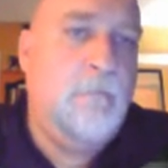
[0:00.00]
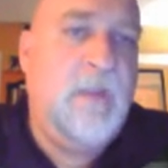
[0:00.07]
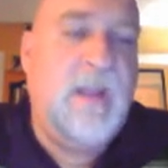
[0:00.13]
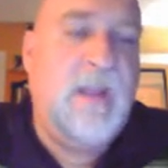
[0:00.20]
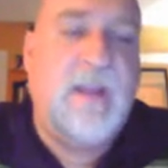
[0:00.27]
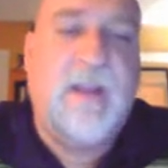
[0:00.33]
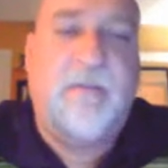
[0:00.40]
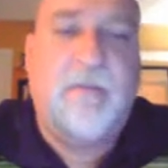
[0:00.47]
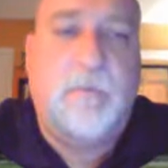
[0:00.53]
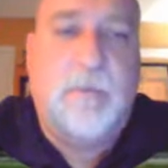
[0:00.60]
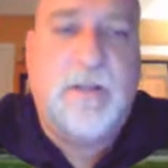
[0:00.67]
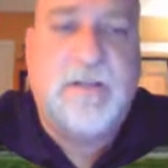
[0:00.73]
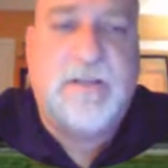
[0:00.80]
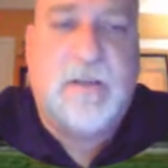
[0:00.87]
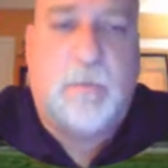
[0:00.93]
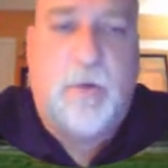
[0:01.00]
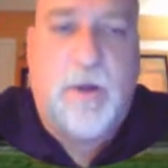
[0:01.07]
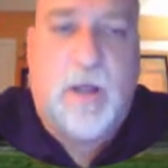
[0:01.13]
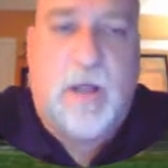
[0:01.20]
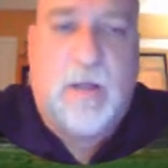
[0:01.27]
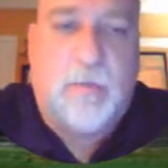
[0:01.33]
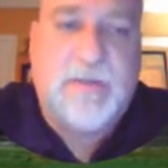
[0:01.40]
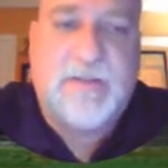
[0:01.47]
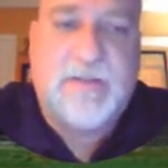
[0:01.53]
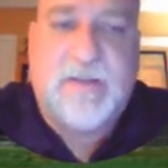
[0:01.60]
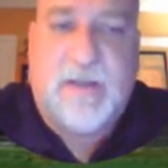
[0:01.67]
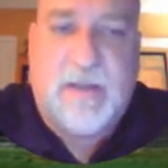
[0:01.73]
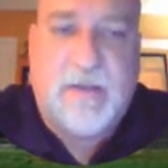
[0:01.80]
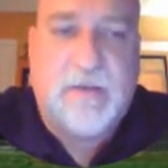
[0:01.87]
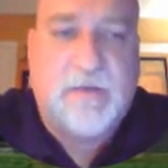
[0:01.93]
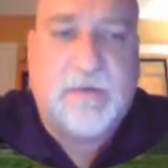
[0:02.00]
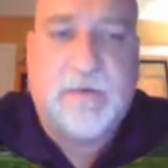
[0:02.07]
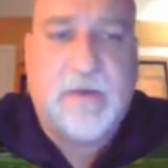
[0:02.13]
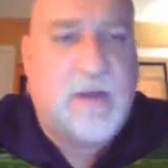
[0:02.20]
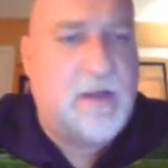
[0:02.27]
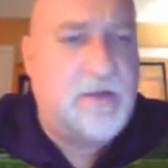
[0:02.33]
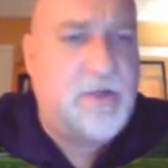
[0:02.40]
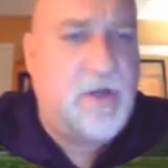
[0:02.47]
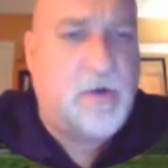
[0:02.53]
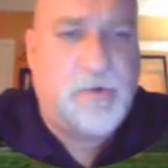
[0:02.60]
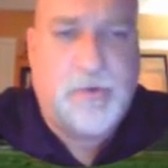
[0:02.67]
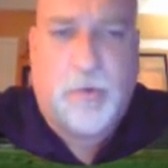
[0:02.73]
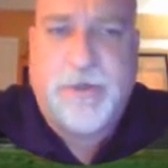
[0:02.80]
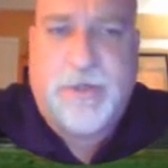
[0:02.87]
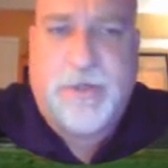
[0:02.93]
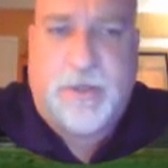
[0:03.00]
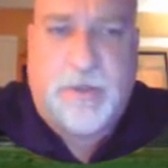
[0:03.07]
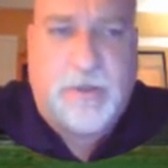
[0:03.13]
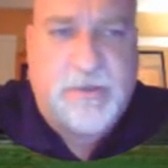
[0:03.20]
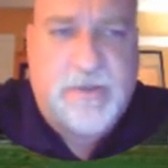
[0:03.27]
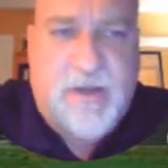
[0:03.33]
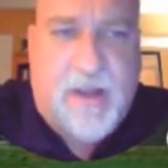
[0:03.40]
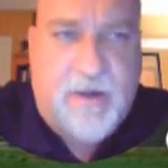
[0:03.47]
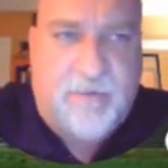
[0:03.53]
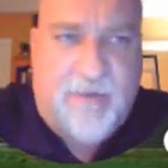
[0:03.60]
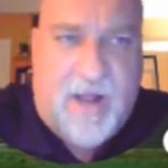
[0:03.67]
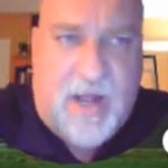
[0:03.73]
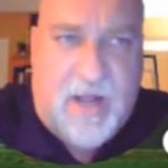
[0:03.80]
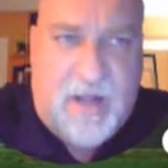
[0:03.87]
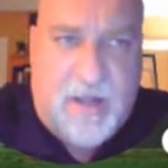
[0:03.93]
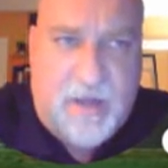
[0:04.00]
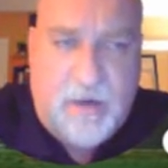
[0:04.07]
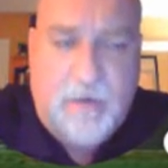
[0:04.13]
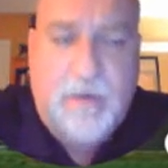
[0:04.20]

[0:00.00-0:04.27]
Inevitably, someone always says, Georgia looks kind of odd.